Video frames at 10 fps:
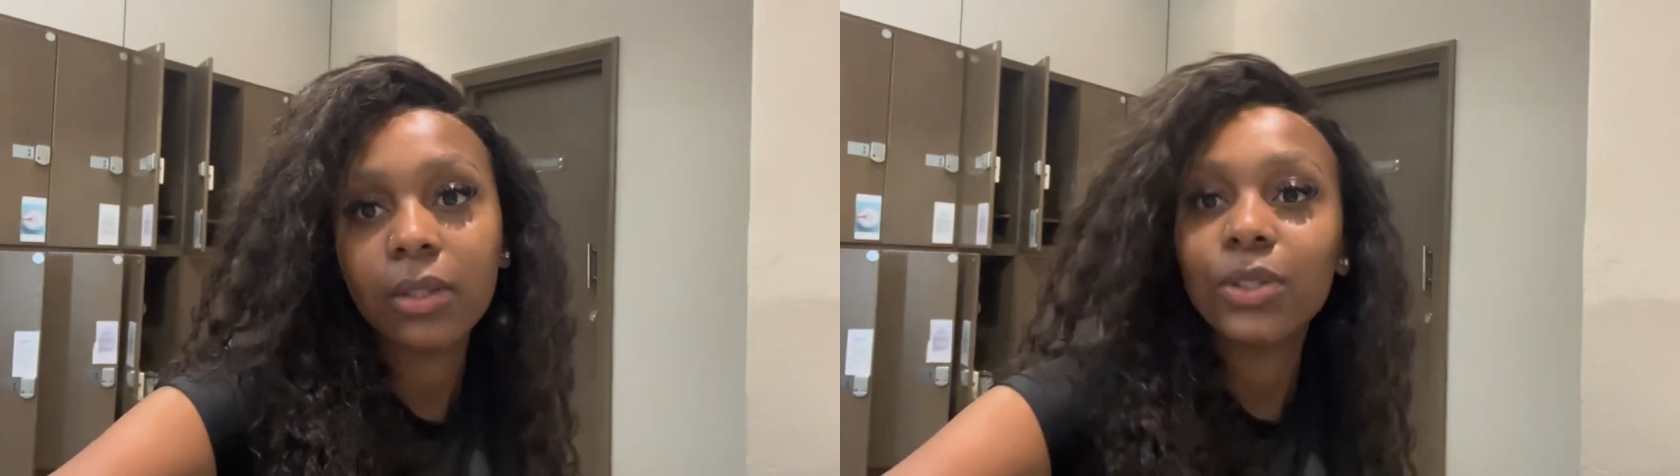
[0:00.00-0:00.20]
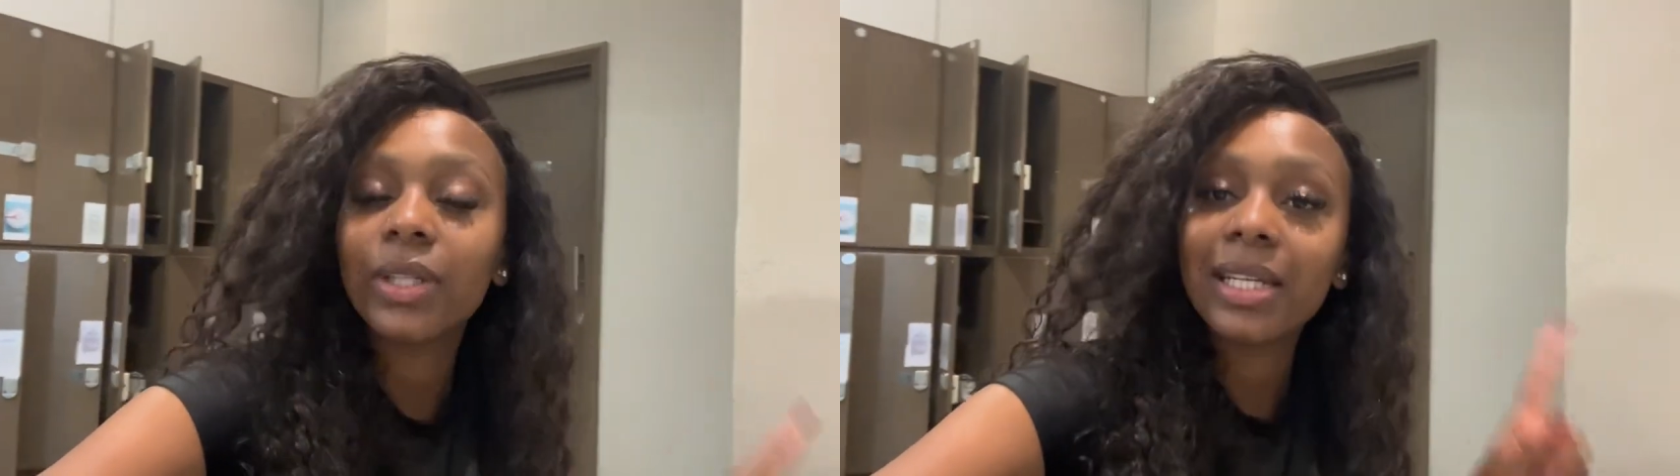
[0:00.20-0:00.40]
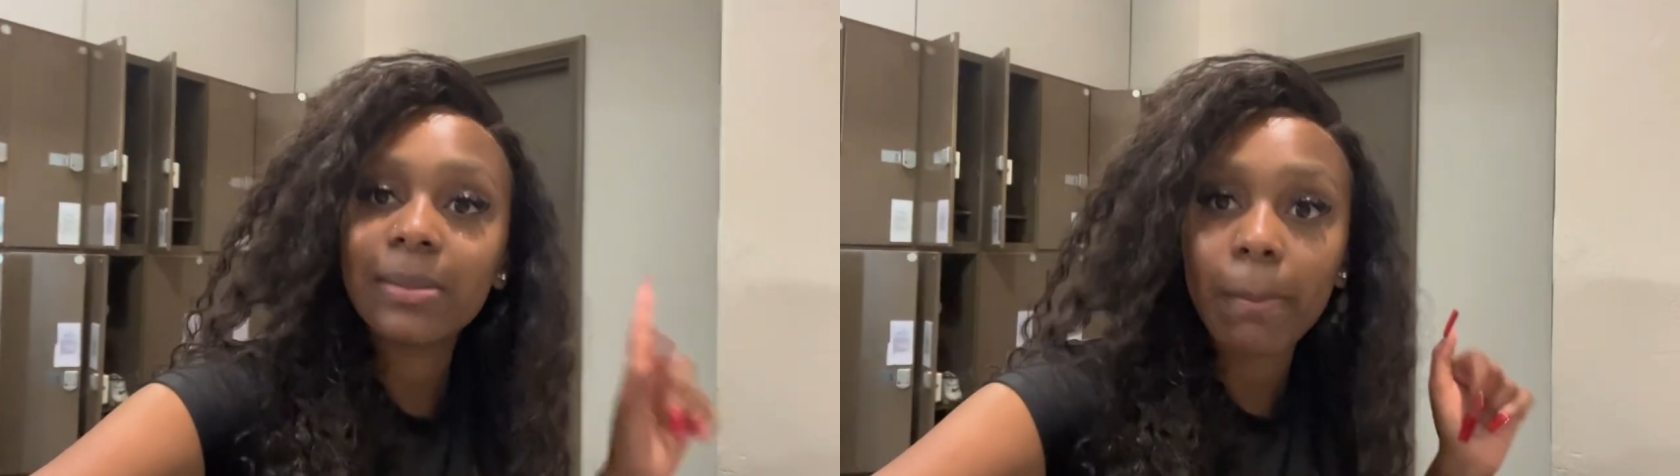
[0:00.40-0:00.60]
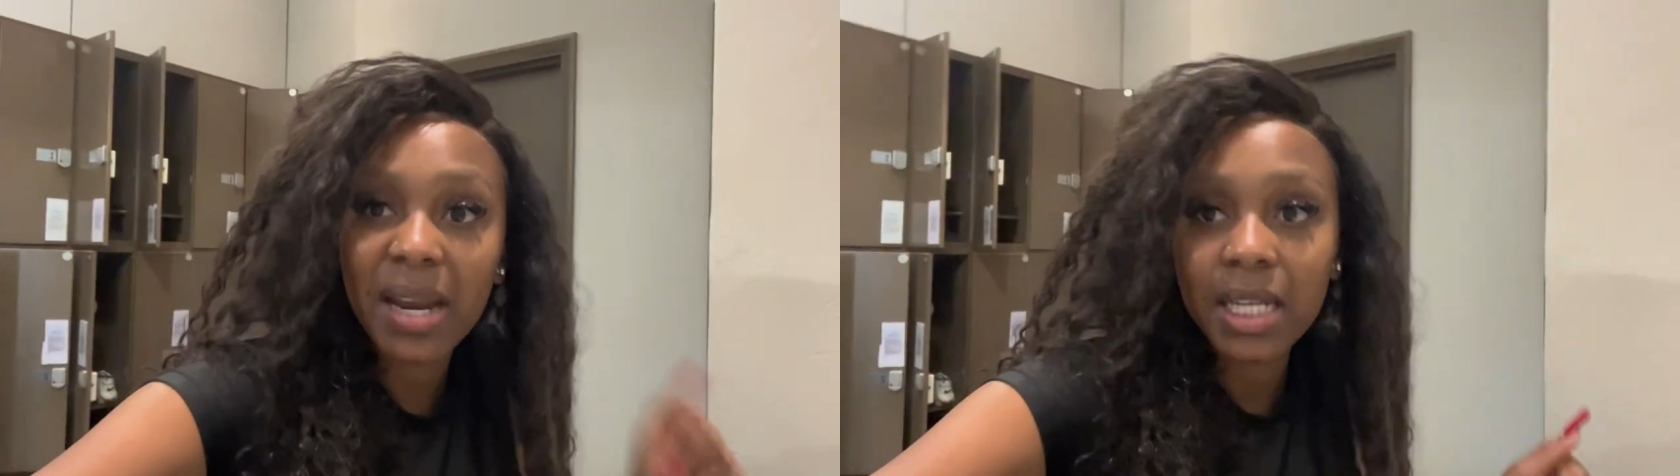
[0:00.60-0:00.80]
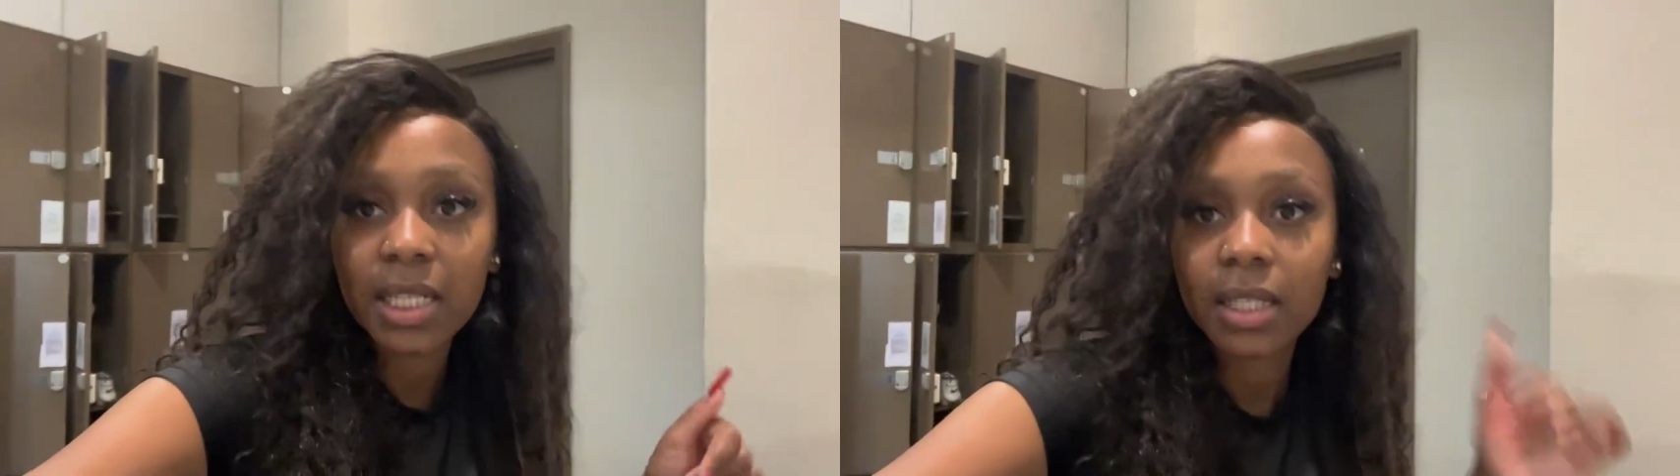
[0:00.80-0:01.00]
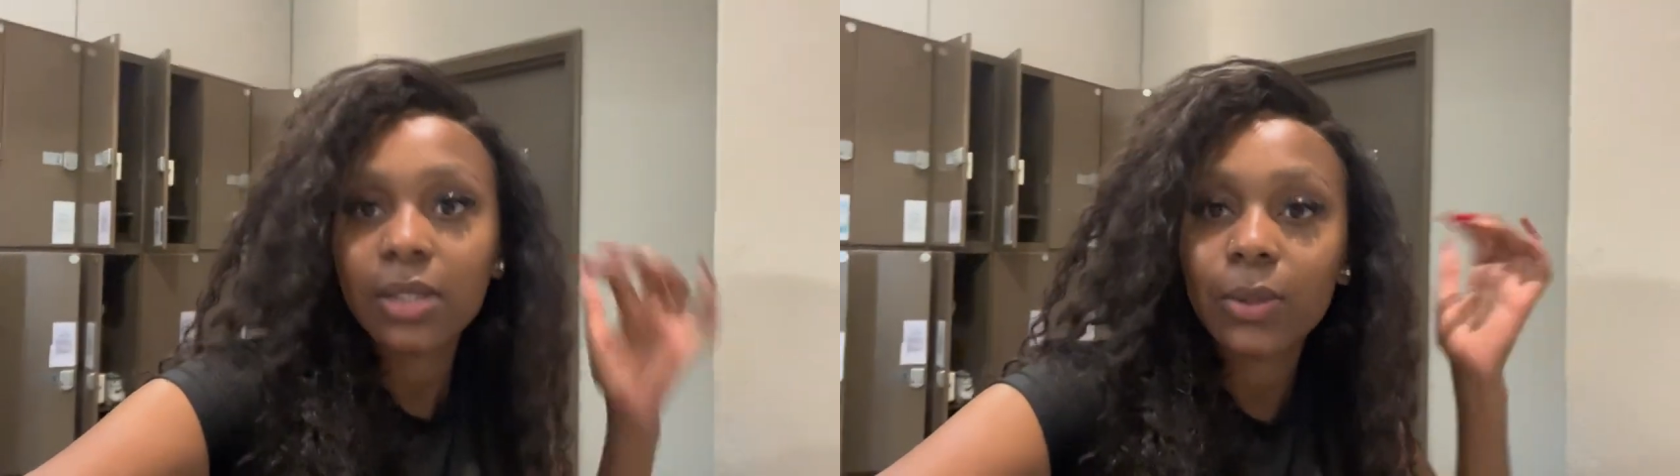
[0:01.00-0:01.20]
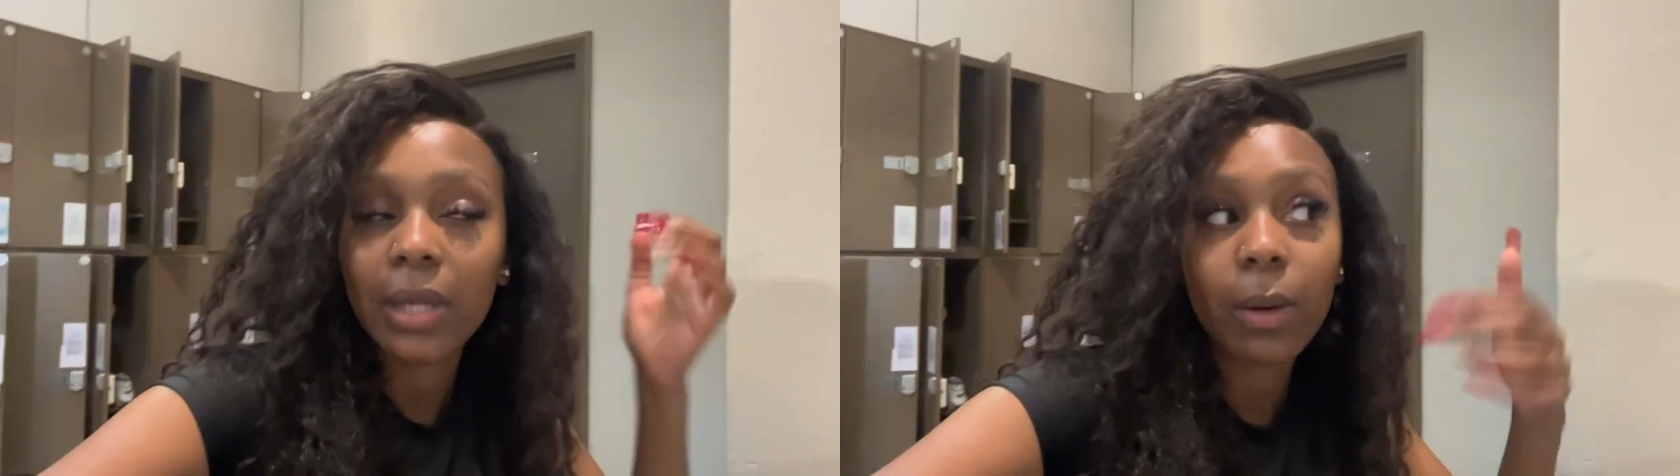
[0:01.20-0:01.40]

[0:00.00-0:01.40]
Today is Monday, so yeah,